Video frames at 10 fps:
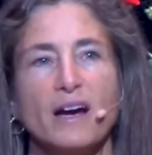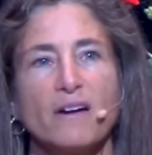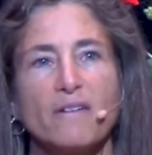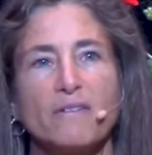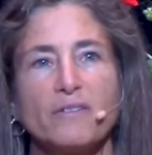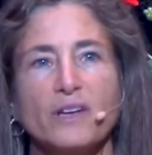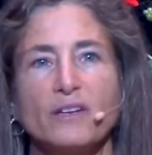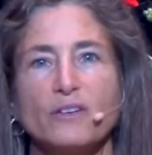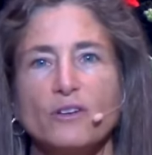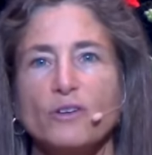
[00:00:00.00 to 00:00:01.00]
of
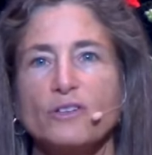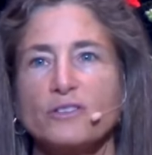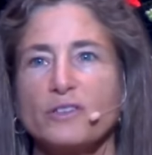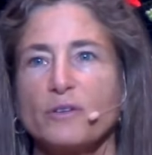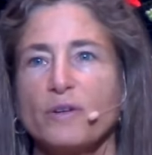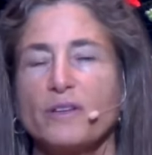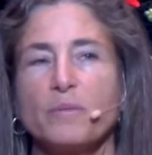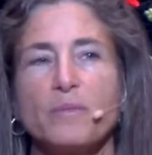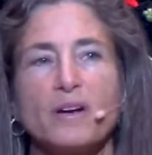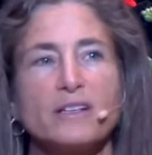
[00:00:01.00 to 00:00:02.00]
noticing when
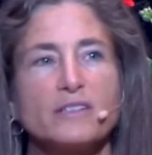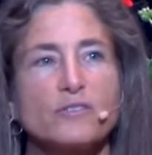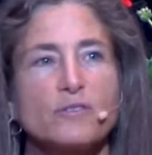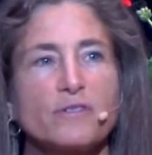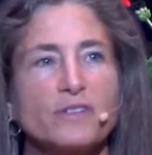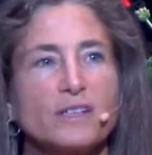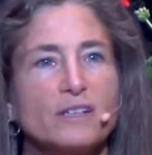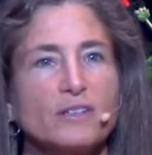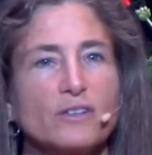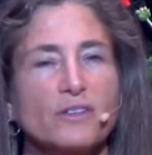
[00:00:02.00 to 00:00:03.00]
the mind's drifted
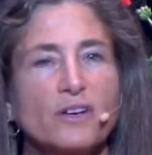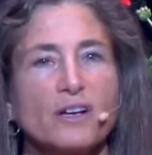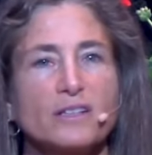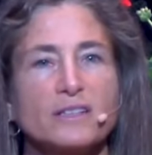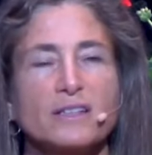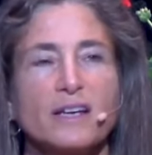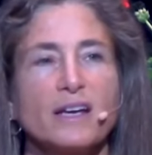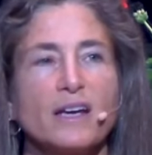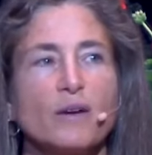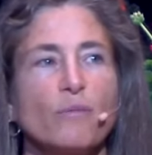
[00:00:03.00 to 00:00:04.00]
into thoughts
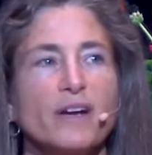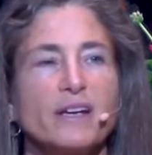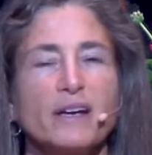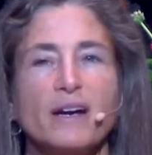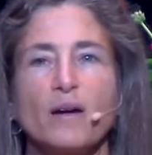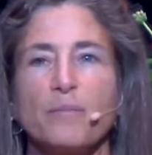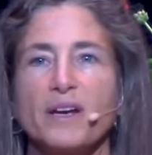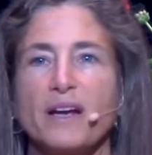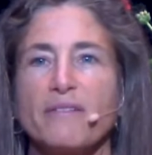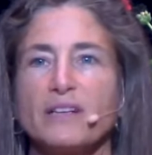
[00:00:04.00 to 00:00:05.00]
and waking up
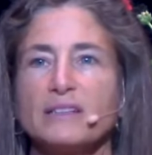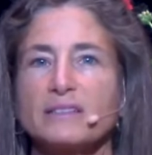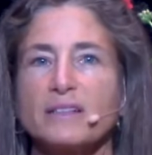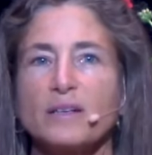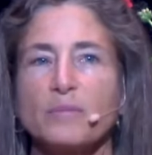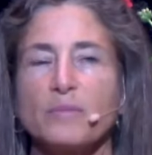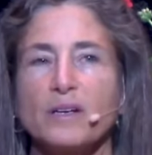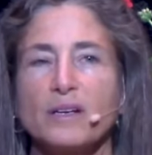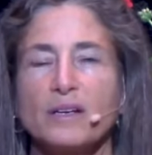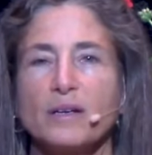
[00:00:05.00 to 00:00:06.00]
and having some